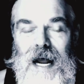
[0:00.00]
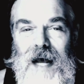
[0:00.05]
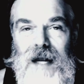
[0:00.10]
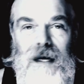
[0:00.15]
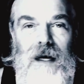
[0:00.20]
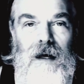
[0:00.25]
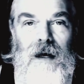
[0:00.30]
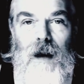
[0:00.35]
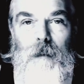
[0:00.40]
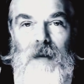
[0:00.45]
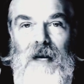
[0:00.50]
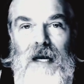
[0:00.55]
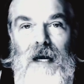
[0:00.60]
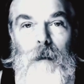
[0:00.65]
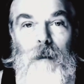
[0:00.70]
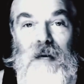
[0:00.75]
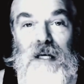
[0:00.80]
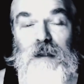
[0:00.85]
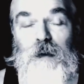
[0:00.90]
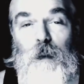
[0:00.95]
ended up being a
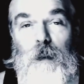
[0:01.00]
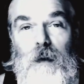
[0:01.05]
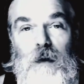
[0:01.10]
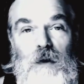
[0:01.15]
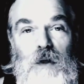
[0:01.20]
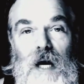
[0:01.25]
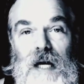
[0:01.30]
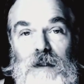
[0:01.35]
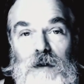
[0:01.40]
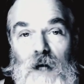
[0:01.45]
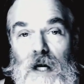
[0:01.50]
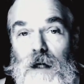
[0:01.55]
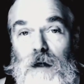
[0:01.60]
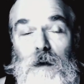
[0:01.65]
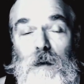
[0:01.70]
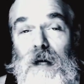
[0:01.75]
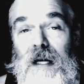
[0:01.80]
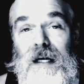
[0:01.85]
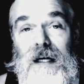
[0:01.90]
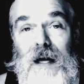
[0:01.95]
miserable dry drunk
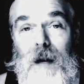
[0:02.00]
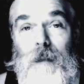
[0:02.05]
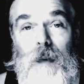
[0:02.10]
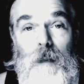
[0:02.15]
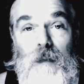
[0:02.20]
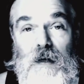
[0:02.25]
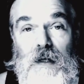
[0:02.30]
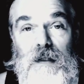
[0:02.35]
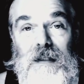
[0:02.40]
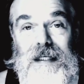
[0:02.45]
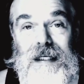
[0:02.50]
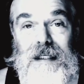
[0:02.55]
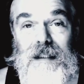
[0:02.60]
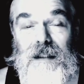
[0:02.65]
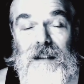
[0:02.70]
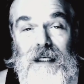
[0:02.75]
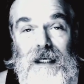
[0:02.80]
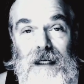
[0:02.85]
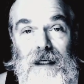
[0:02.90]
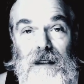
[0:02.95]
who ended up abusing his
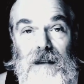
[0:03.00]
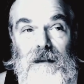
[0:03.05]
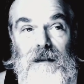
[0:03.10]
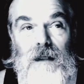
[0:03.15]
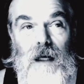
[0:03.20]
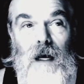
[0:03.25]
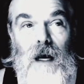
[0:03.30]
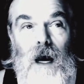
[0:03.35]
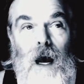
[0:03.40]
kids.